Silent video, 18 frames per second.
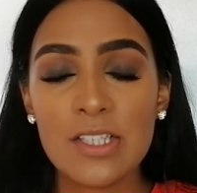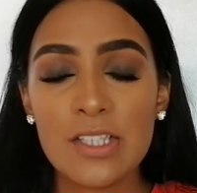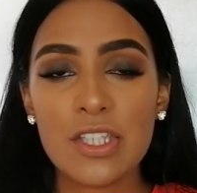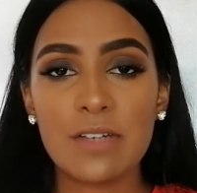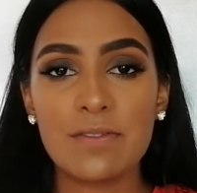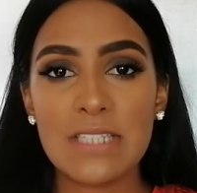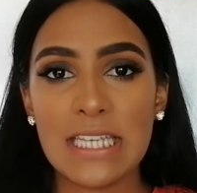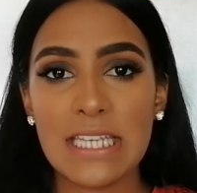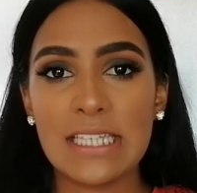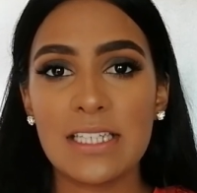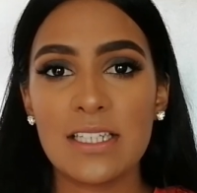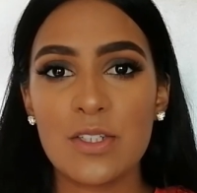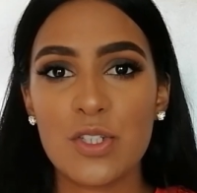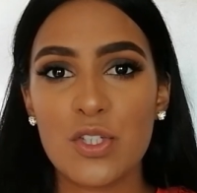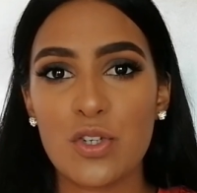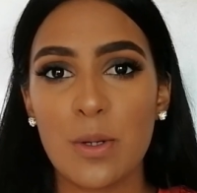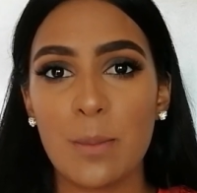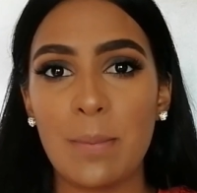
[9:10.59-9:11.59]
So I've
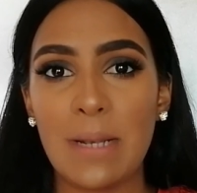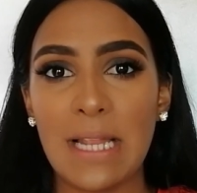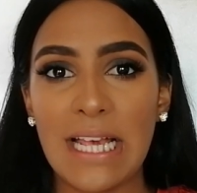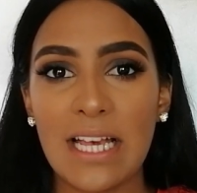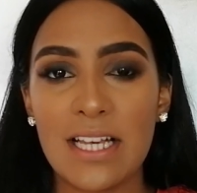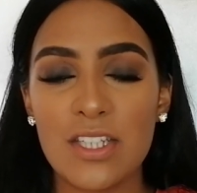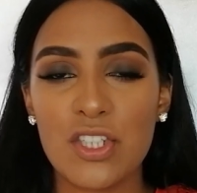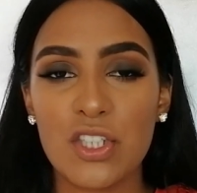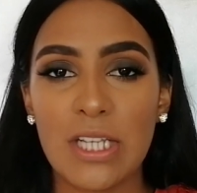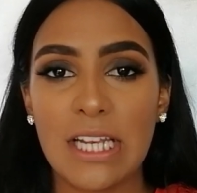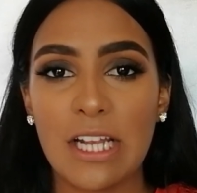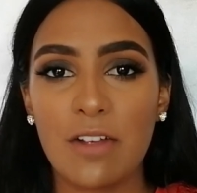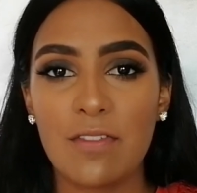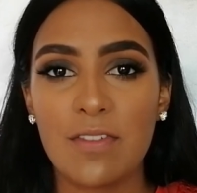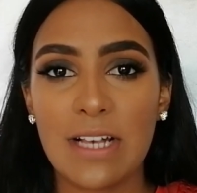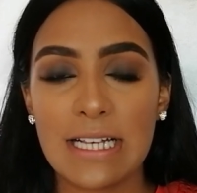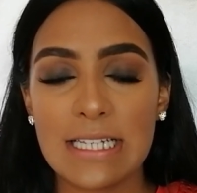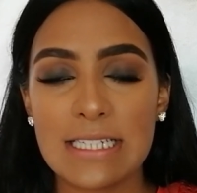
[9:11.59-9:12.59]
taken a strip lash
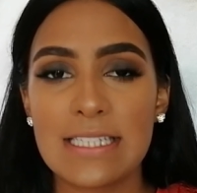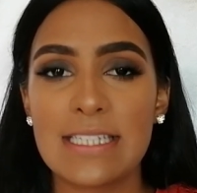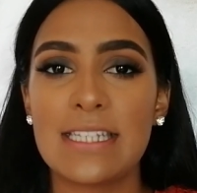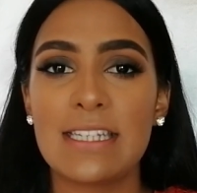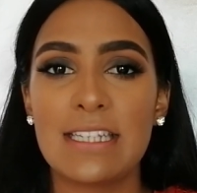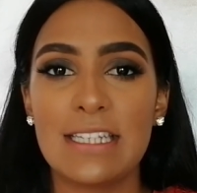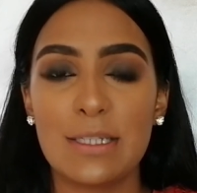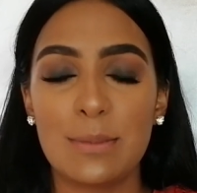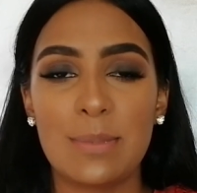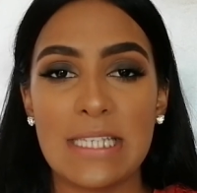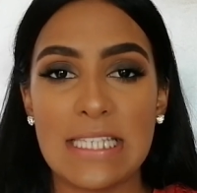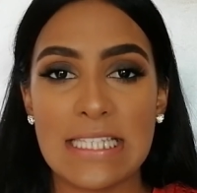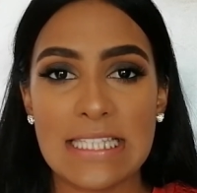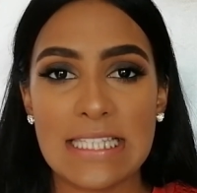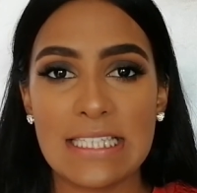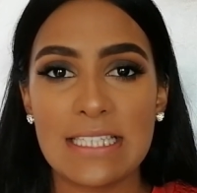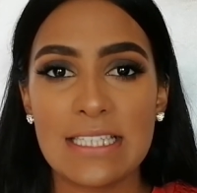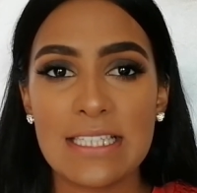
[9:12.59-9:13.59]
and I've cut it in
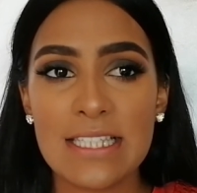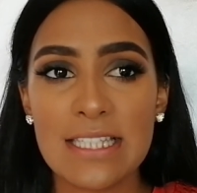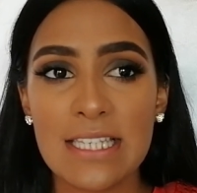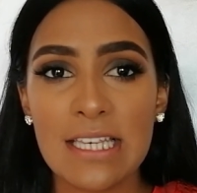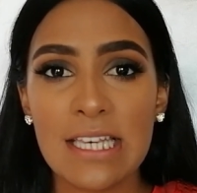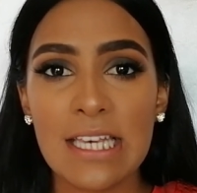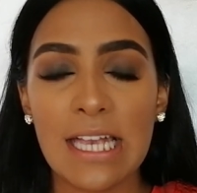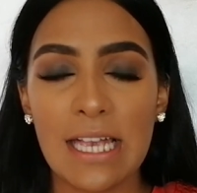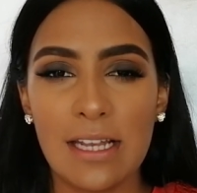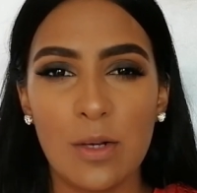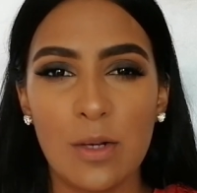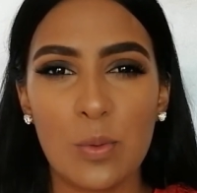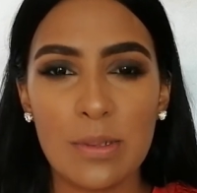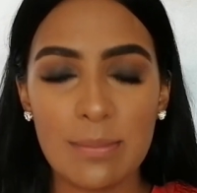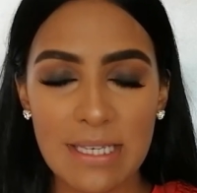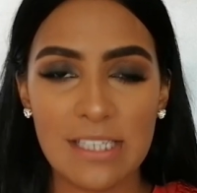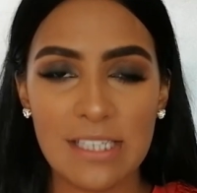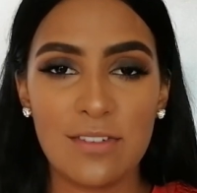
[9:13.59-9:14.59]
pieces, and I
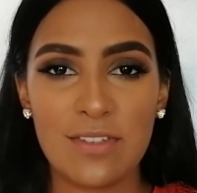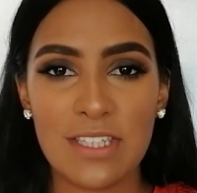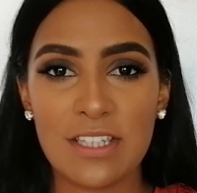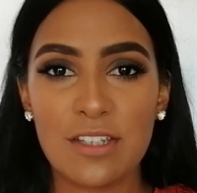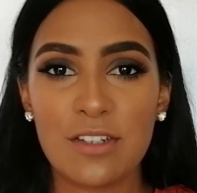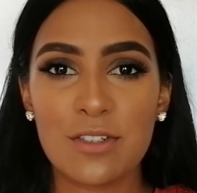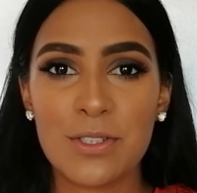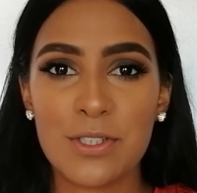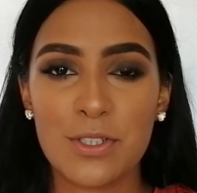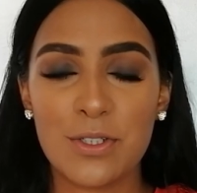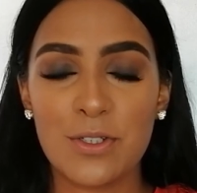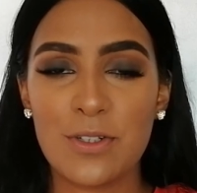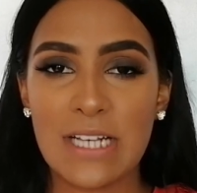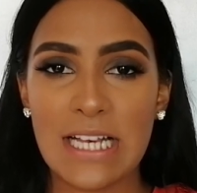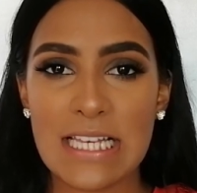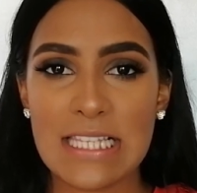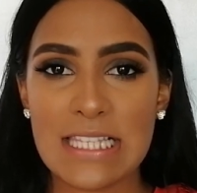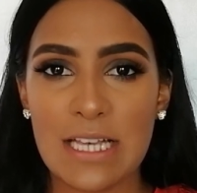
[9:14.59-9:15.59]
will make a video to show
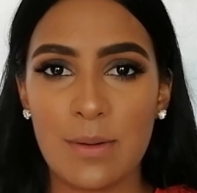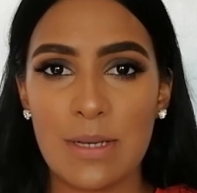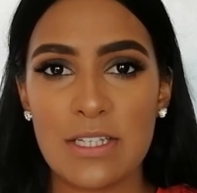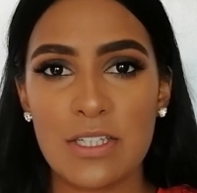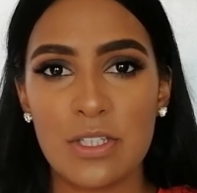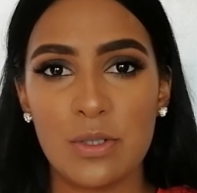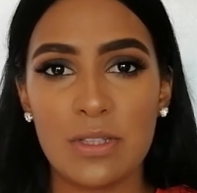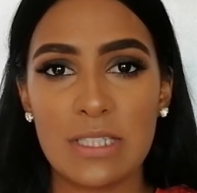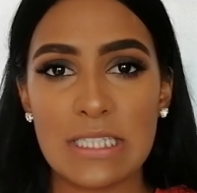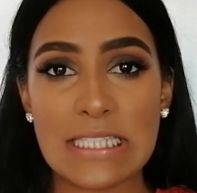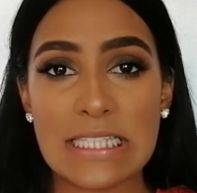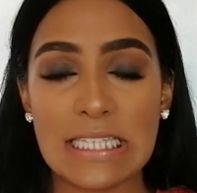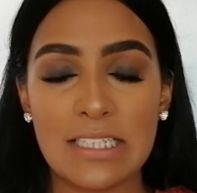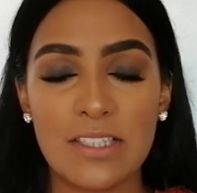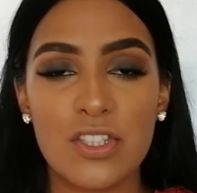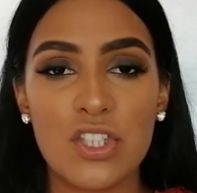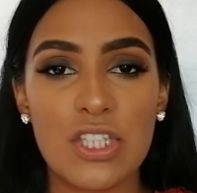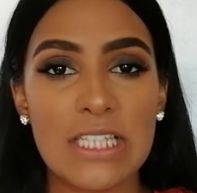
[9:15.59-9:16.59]
you guys how I do
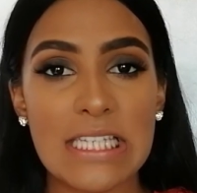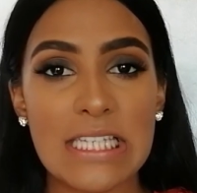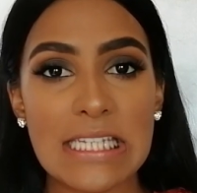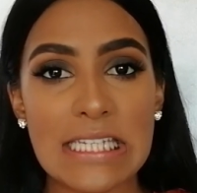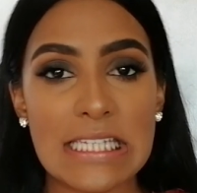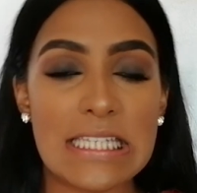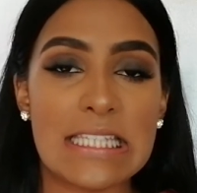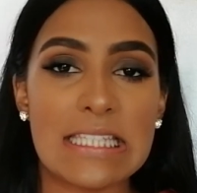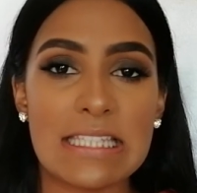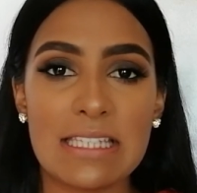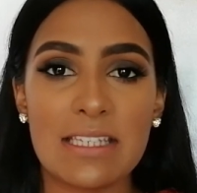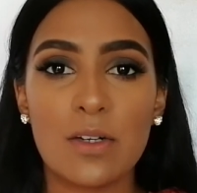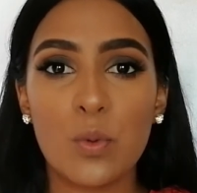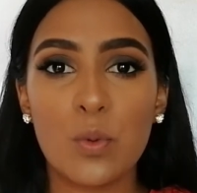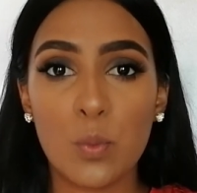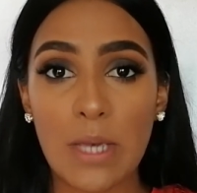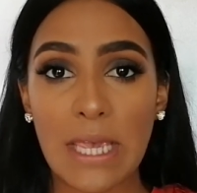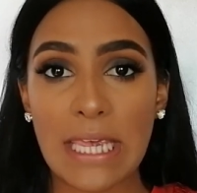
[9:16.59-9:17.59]
this, and it's just an
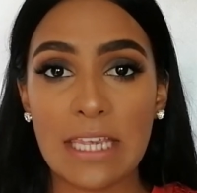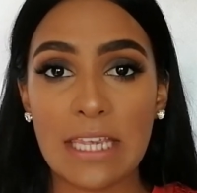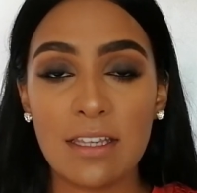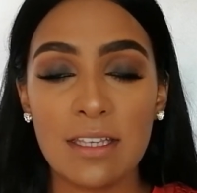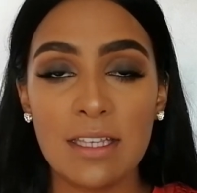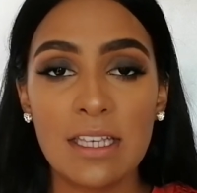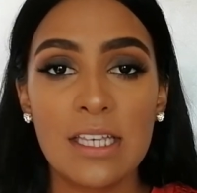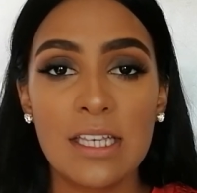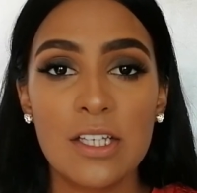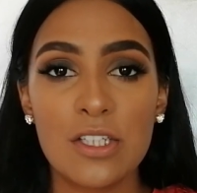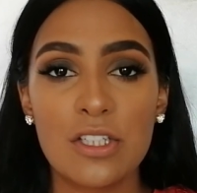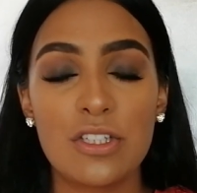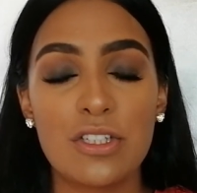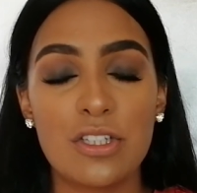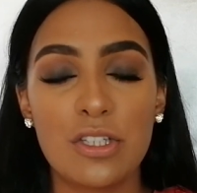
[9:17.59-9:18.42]
easier way